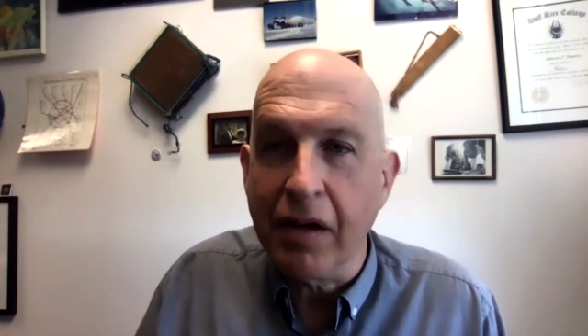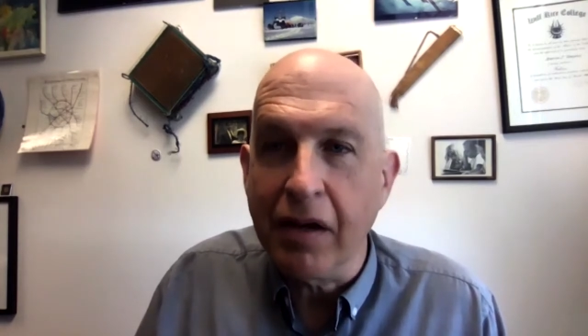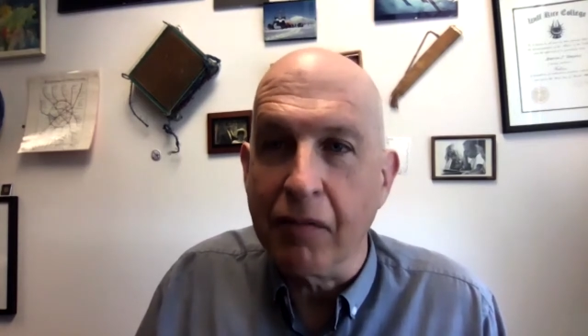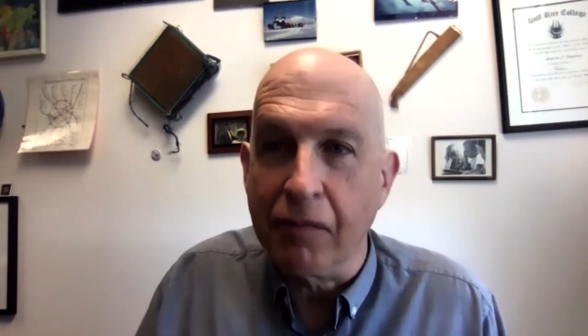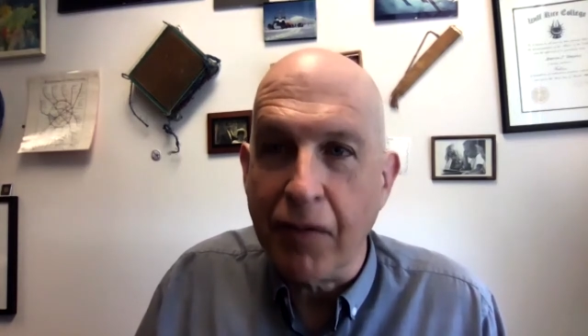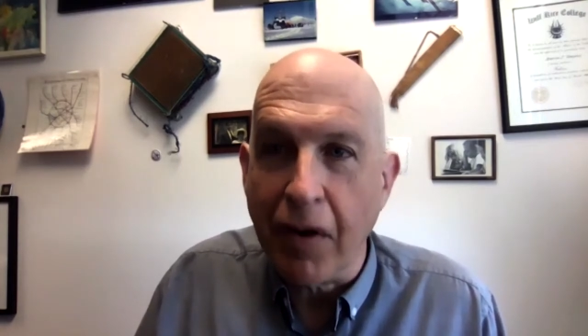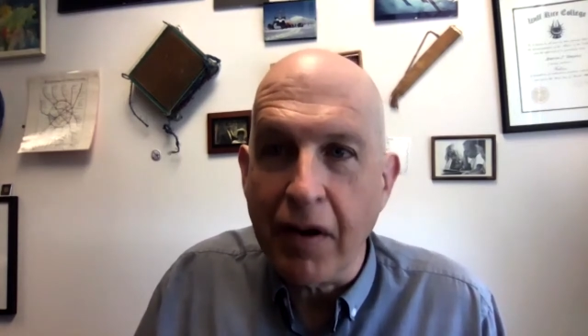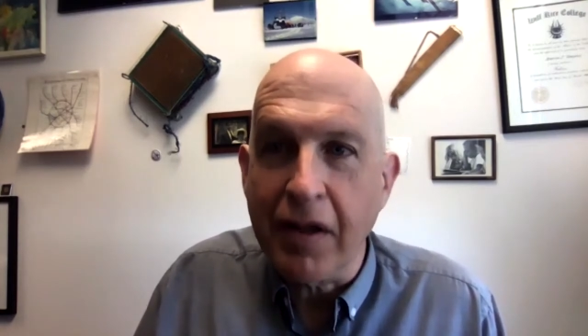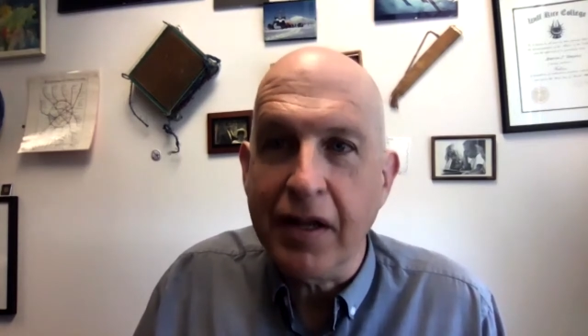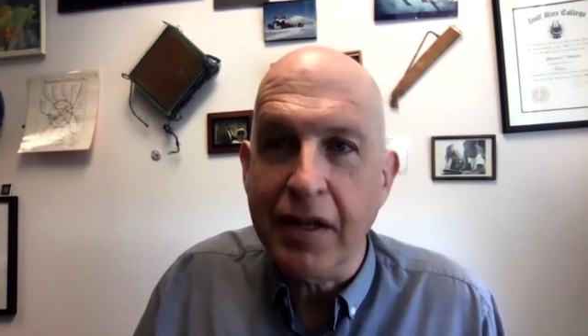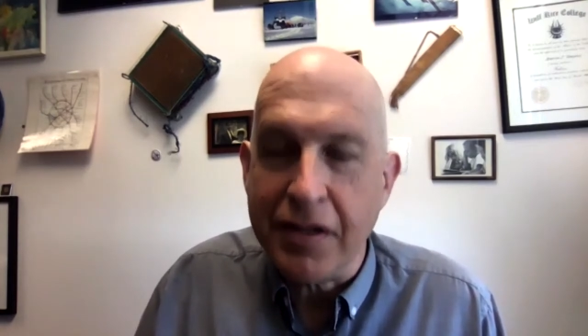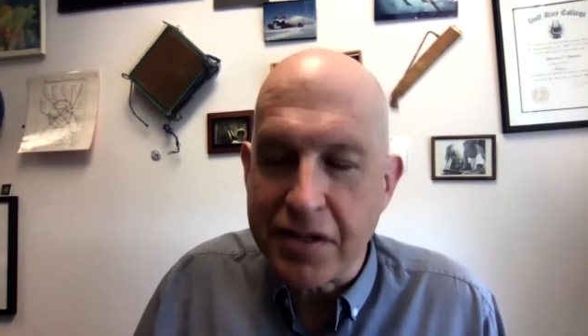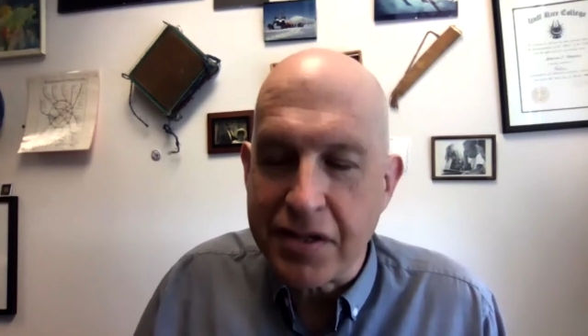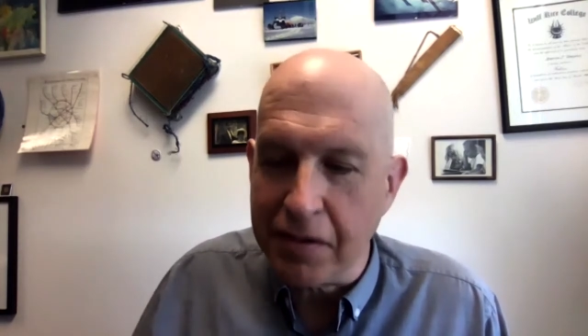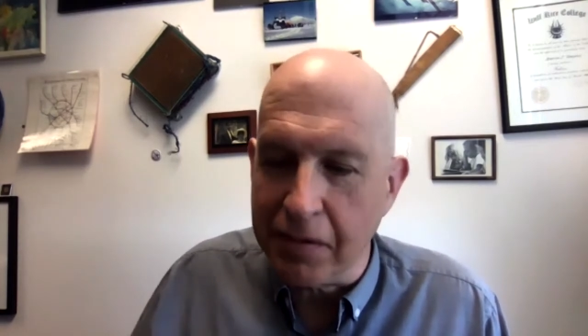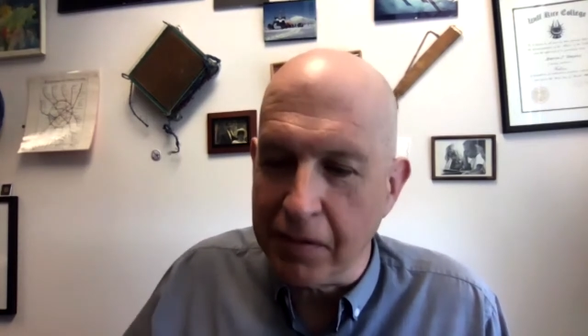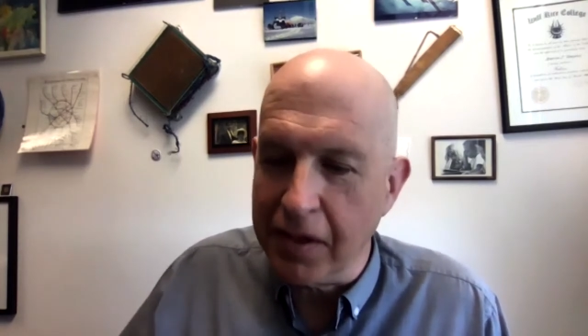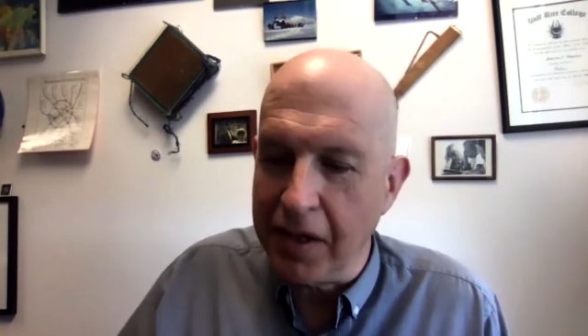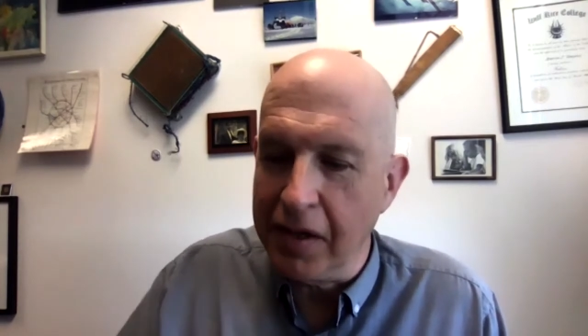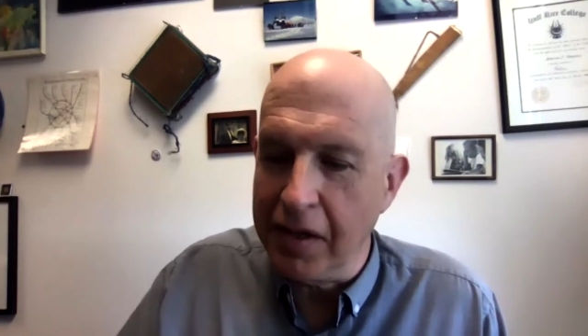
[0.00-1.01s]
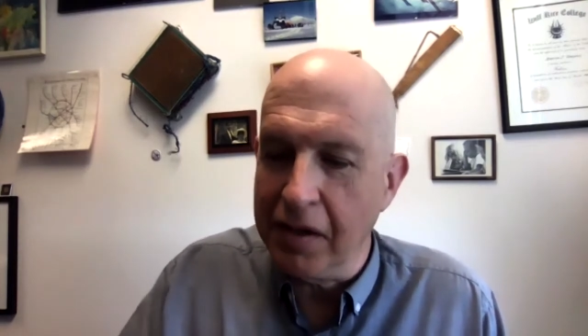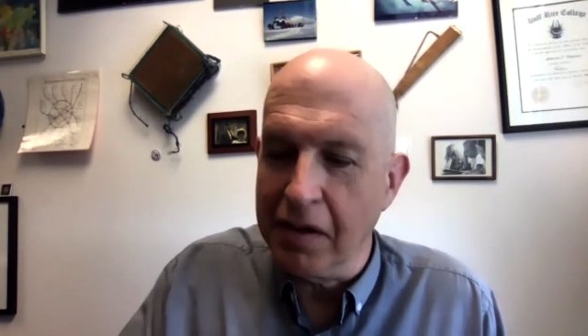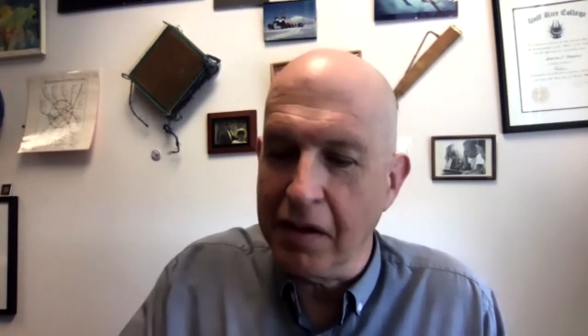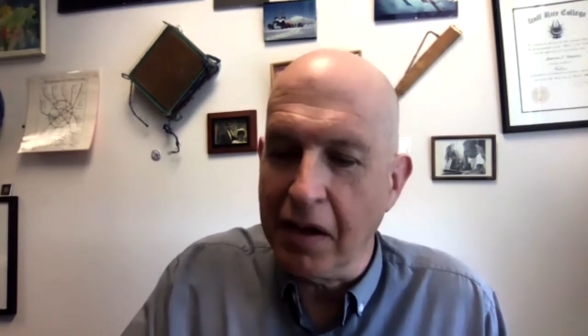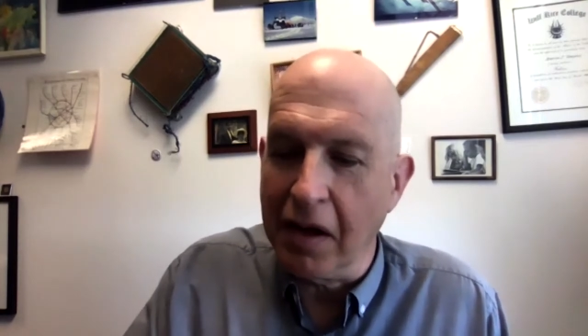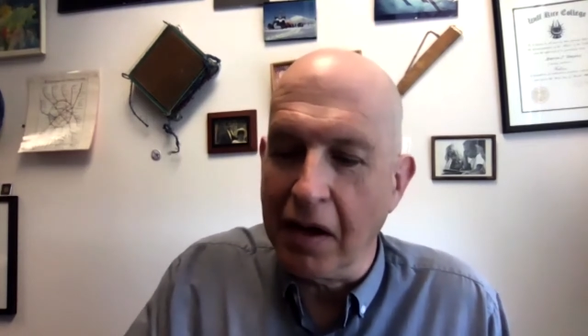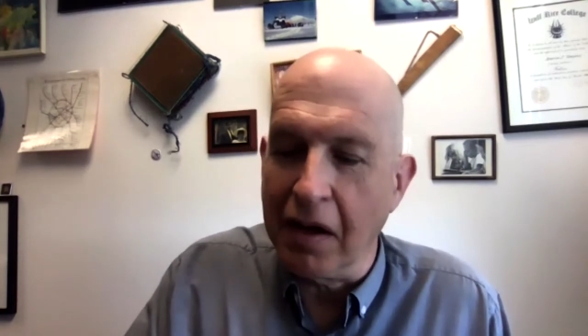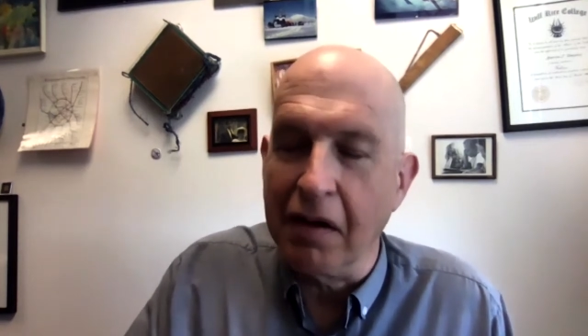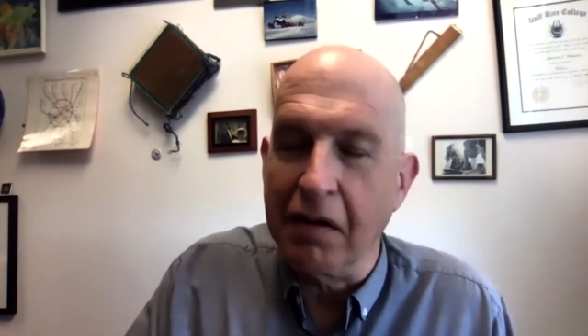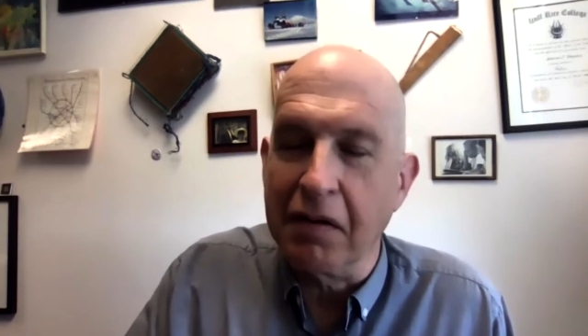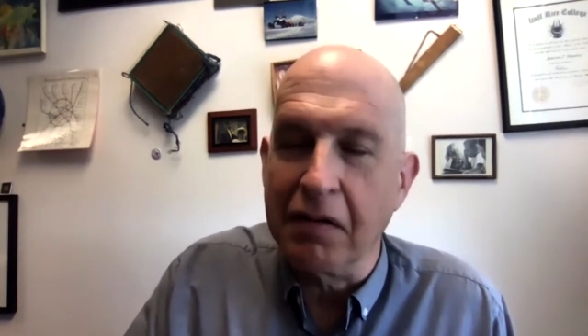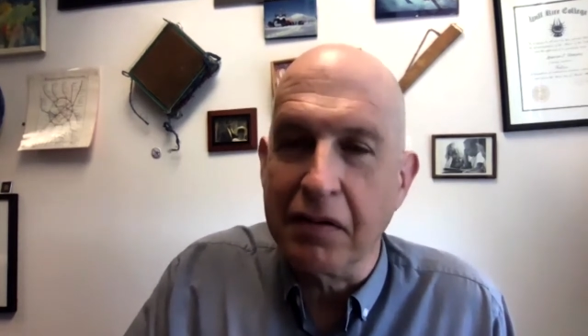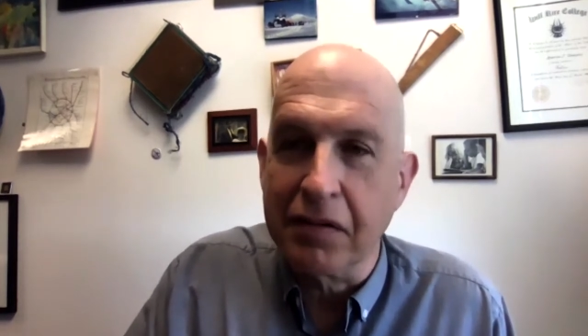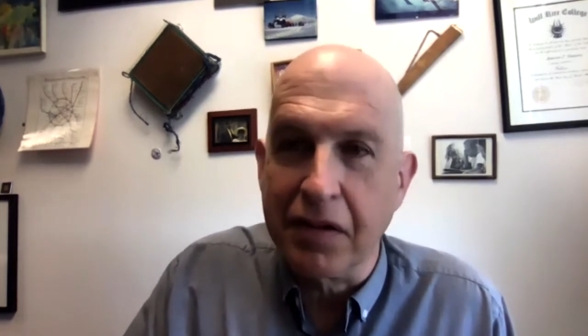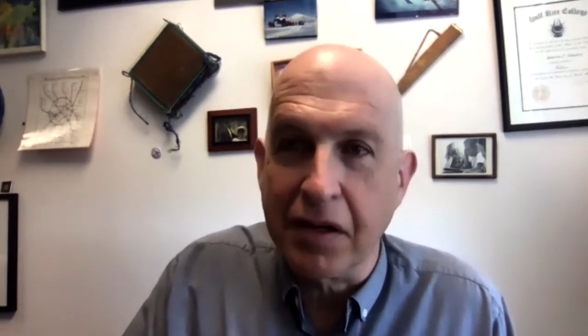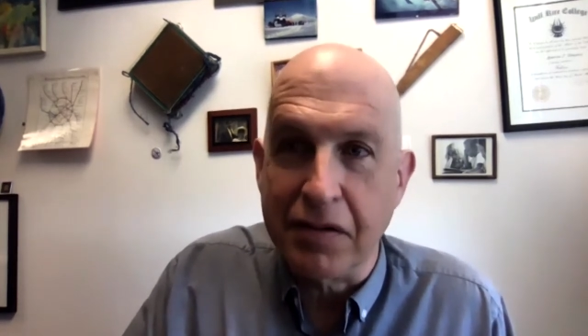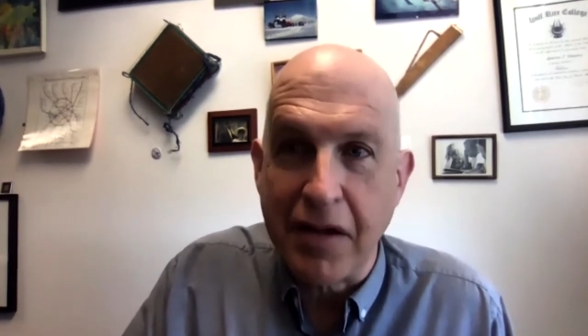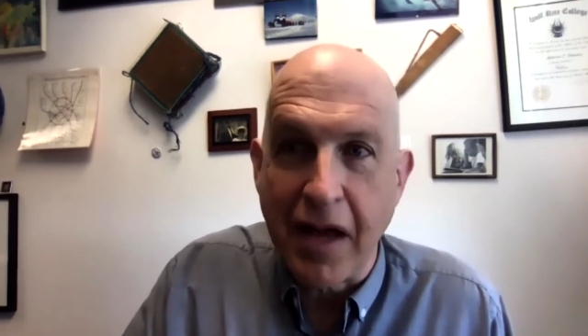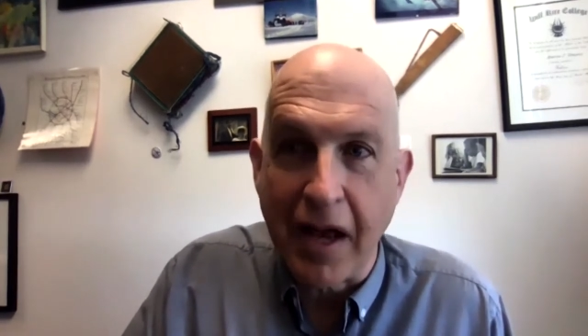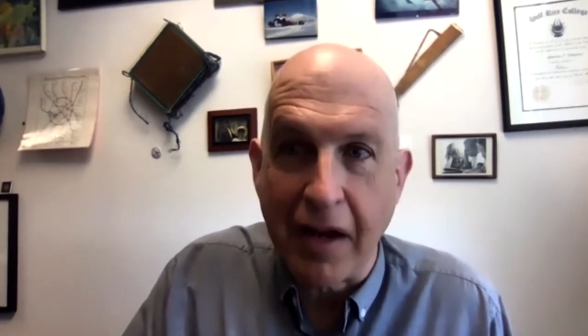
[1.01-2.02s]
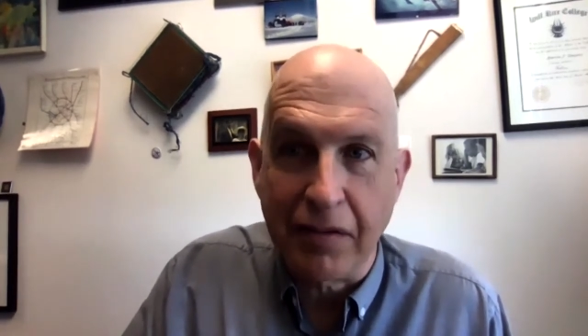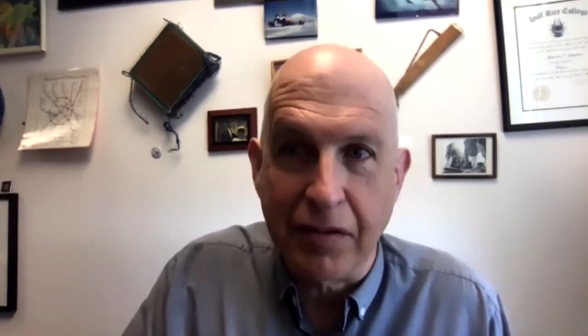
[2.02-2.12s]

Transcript: very instantly detect